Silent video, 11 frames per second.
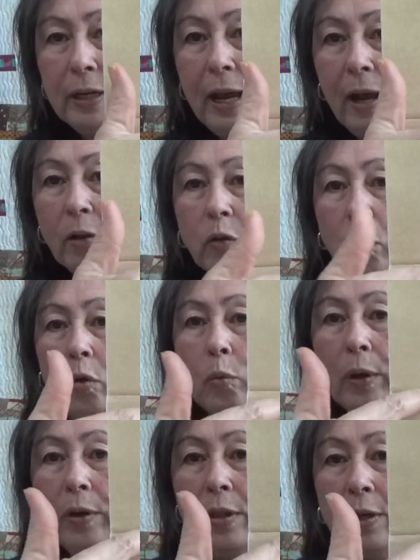down
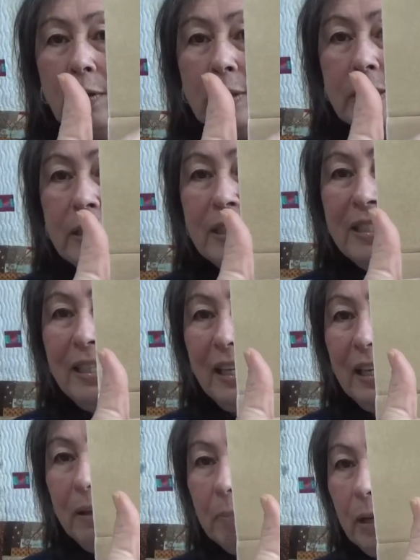where there is a
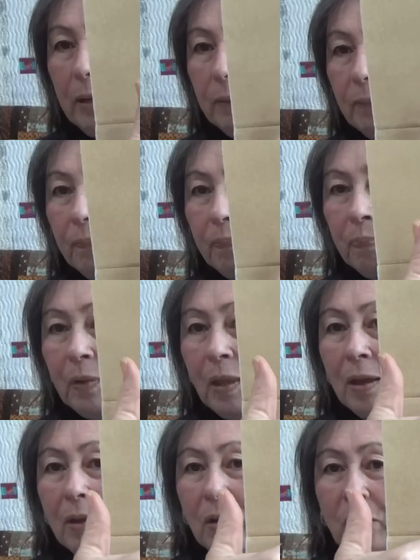seam
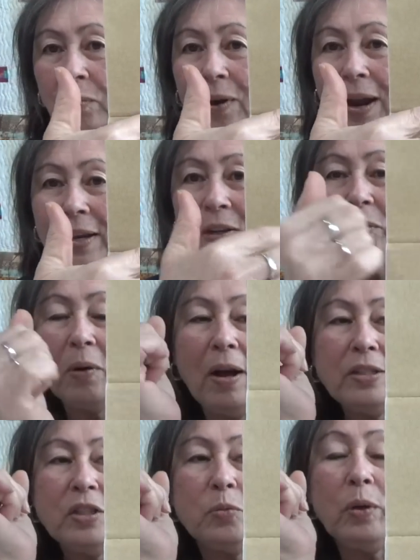right
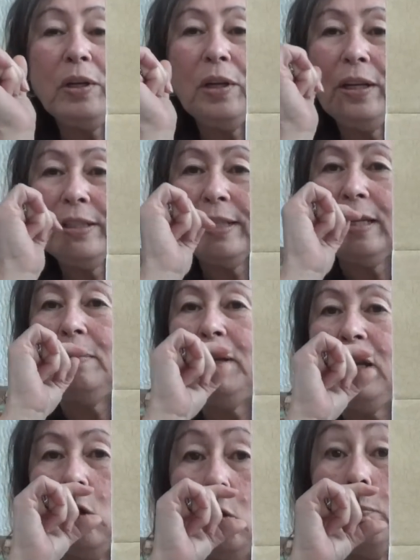across where it's going to
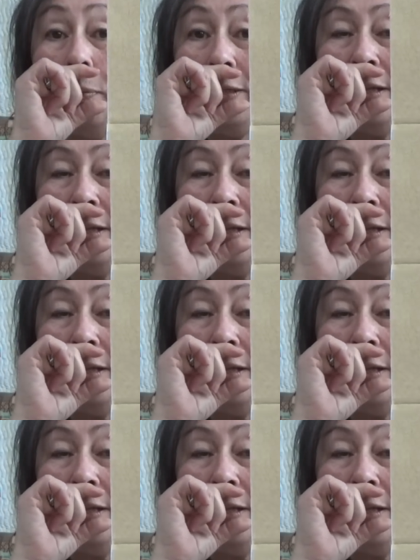be opened